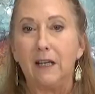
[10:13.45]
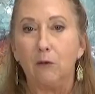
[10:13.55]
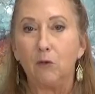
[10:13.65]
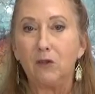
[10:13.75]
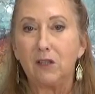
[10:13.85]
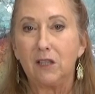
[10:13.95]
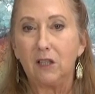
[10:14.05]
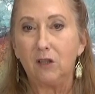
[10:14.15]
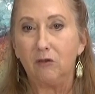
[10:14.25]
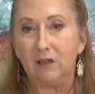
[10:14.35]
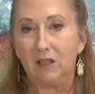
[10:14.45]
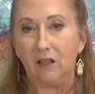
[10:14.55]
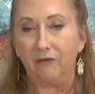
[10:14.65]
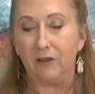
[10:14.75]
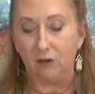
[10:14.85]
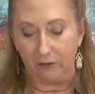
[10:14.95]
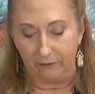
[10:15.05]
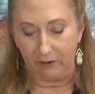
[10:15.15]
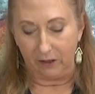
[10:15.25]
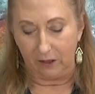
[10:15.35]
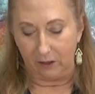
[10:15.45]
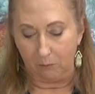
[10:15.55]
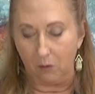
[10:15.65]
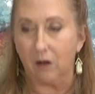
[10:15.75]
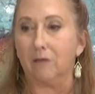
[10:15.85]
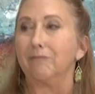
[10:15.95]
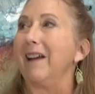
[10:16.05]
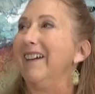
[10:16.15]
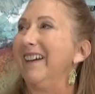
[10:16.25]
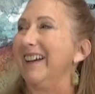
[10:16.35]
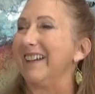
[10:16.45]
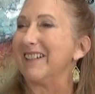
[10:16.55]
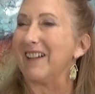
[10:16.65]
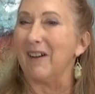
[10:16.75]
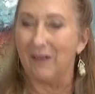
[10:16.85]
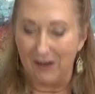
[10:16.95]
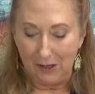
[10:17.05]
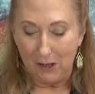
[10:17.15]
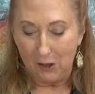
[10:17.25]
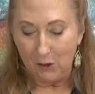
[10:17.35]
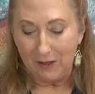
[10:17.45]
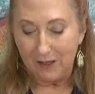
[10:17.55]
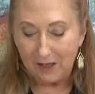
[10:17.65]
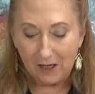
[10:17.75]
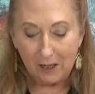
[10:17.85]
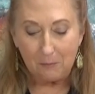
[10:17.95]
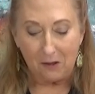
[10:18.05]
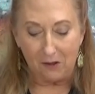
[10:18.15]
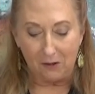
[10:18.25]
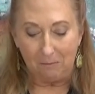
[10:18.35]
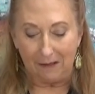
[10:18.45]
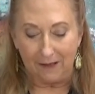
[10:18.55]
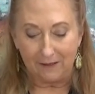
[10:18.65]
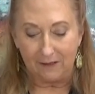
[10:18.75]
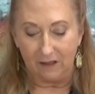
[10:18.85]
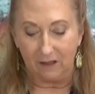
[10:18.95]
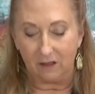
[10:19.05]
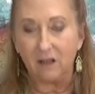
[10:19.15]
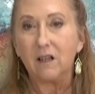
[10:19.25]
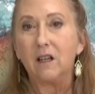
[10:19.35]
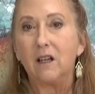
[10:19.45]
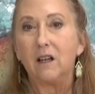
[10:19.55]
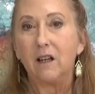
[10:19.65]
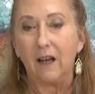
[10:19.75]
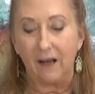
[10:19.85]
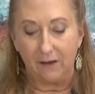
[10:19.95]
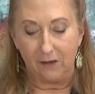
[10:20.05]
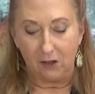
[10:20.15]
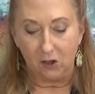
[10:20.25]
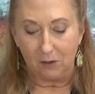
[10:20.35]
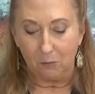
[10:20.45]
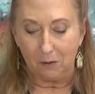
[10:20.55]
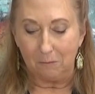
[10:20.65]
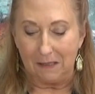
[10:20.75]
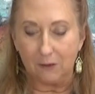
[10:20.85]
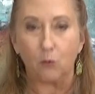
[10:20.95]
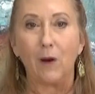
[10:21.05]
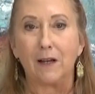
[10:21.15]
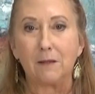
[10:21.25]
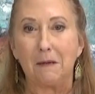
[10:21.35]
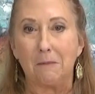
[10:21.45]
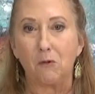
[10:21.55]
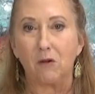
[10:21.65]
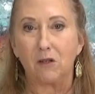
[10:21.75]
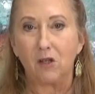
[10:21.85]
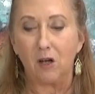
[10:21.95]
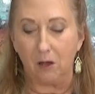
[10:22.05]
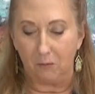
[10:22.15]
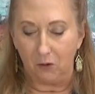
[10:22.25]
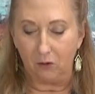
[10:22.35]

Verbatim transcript: it will stick to itself and you'll never get it apart. So you can keep it on the plastic and then just put a piece of wax paper on top. You